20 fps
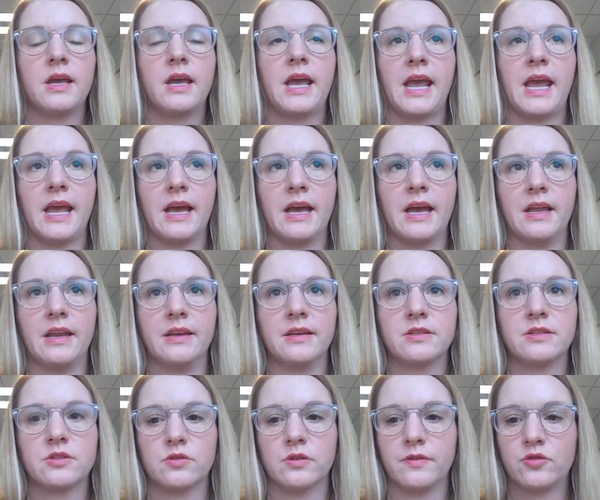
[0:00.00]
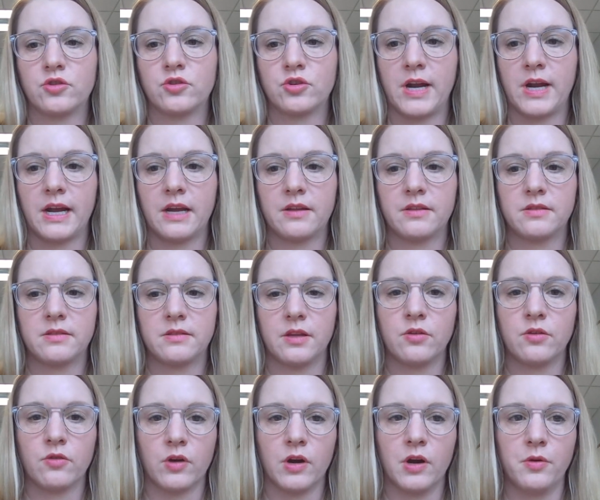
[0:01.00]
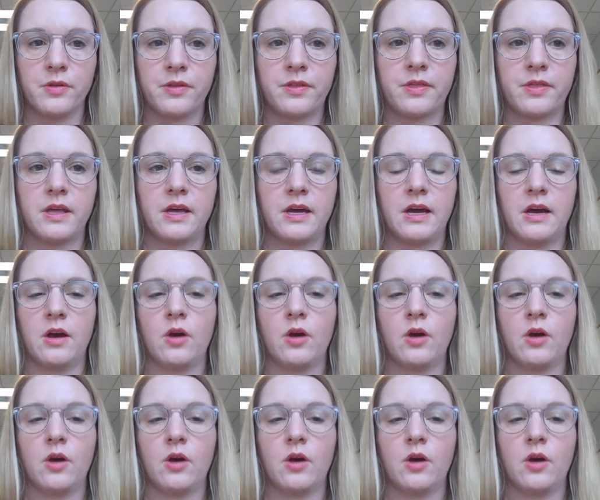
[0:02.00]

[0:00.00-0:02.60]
and sort of track the growth uh,